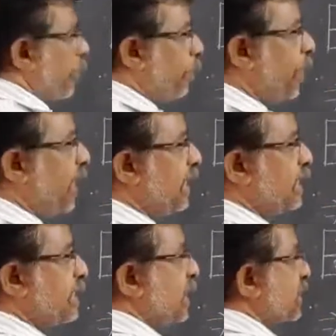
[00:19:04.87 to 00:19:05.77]
mean
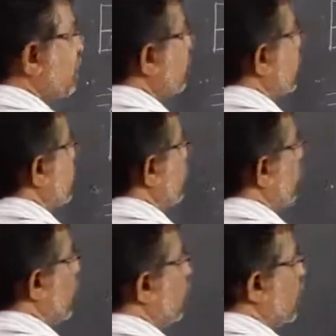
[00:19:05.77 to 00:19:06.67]
is asking first of
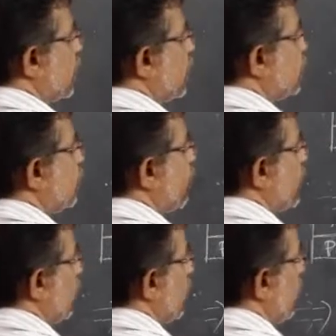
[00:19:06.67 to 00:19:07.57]
all. What is
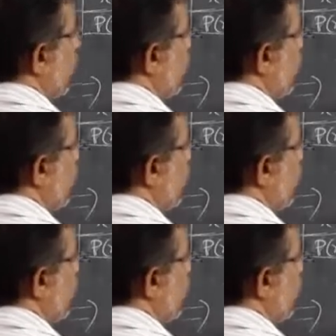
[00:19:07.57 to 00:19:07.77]
mean?